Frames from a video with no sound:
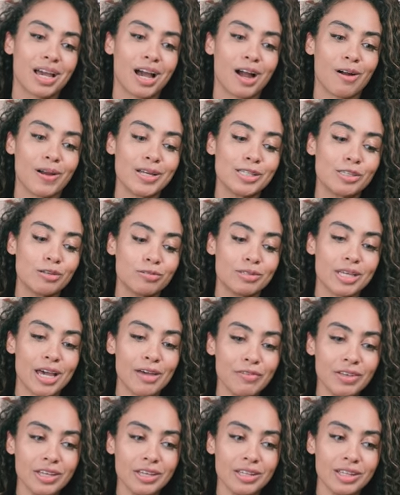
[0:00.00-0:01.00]
All right, so
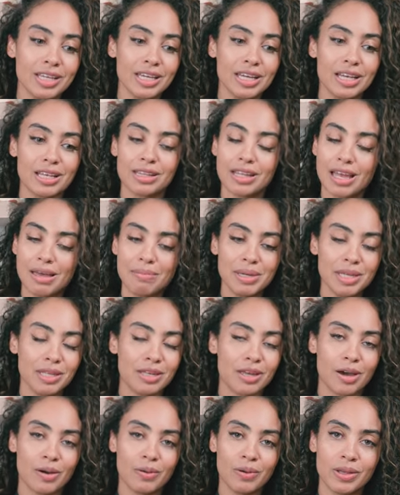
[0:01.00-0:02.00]
definitely let me
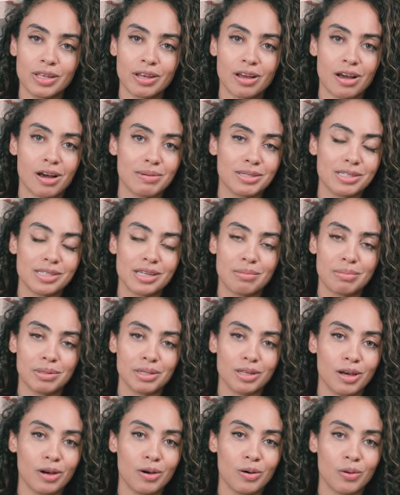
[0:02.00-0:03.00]
know in the comments down
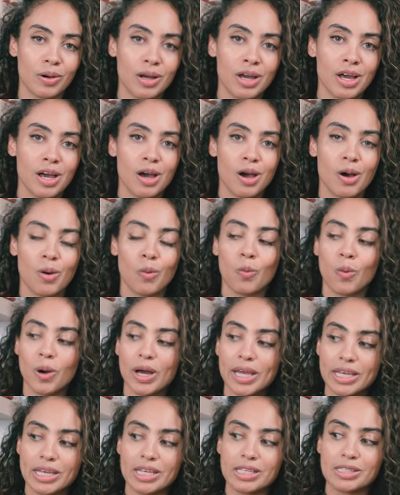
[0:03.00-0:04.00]
below,
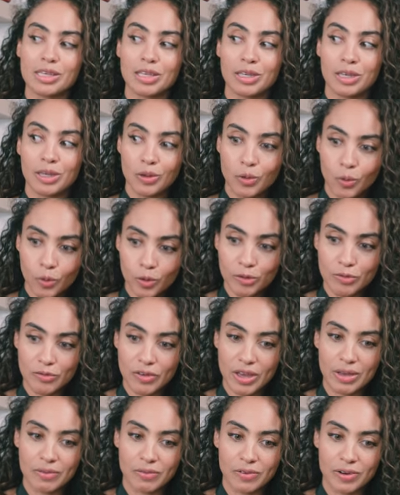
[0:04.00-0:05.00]
what is your
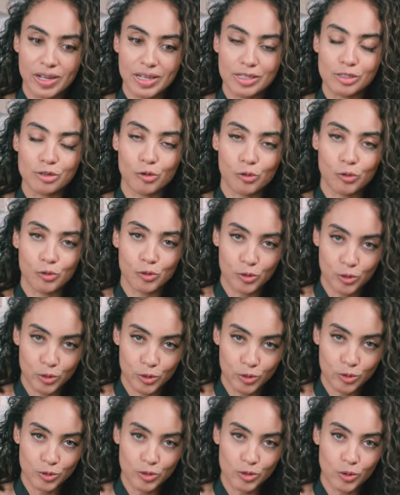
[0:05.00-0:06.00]
favorite
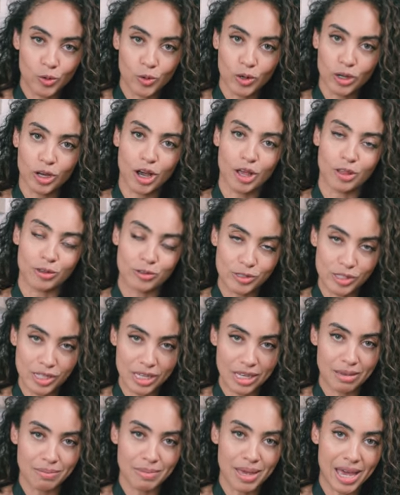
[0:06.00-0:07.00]
fruit or color
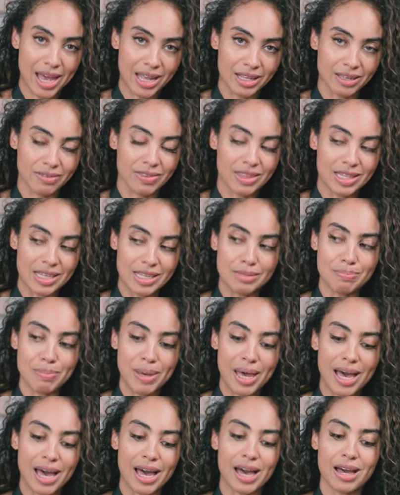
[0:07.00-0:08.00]
scheme out of this
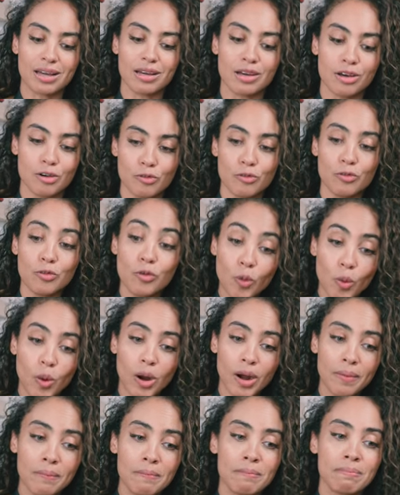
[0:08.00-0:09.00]
pack of
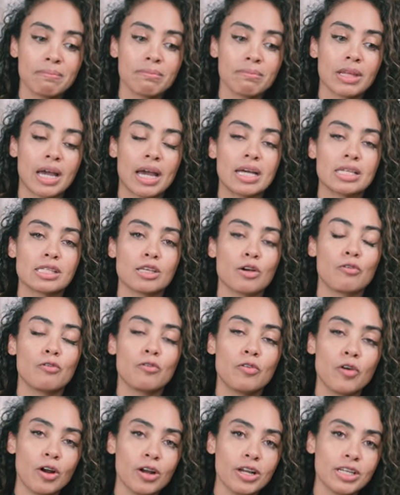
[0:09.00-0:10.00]
four? As
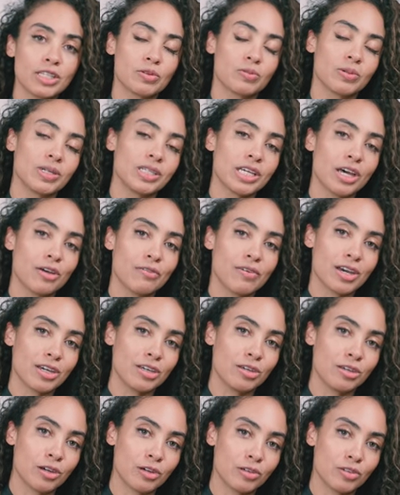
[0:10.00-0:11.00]
far as the retail
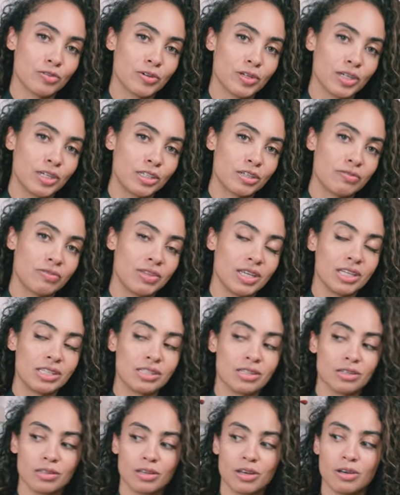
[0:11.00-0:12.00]
value goes for each of these,
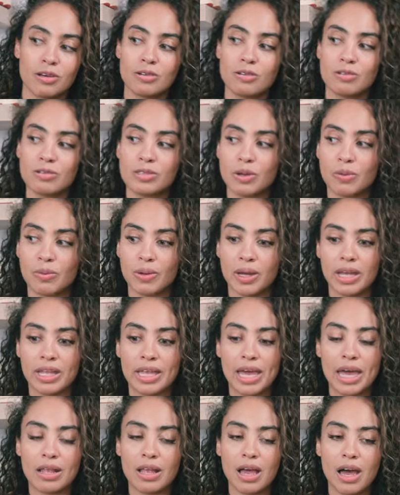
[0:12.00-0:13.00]
the lows ran
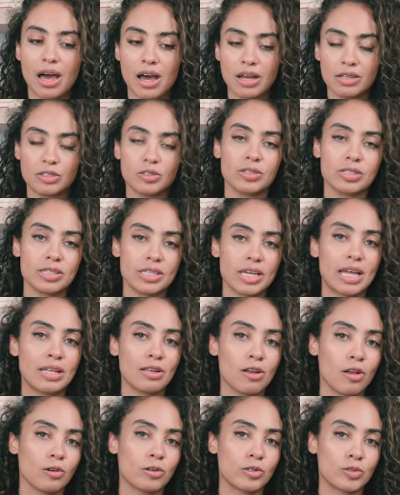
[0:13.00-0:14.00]
at one hundred ten
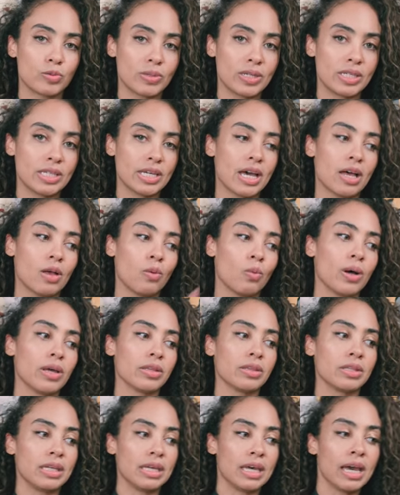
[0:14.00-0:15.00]
dollars retail, while
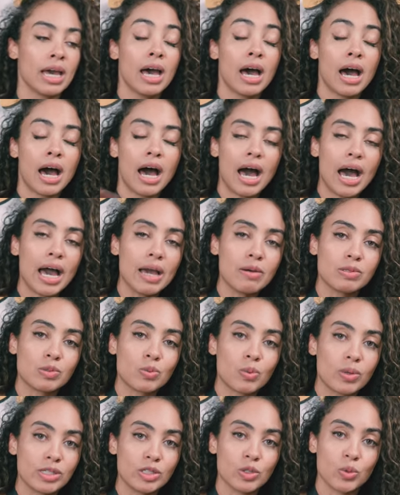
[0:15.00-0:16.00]
the high
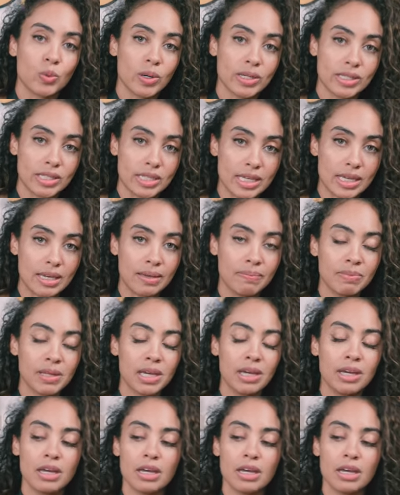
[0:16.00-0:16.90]
was one hundred twenty dollars.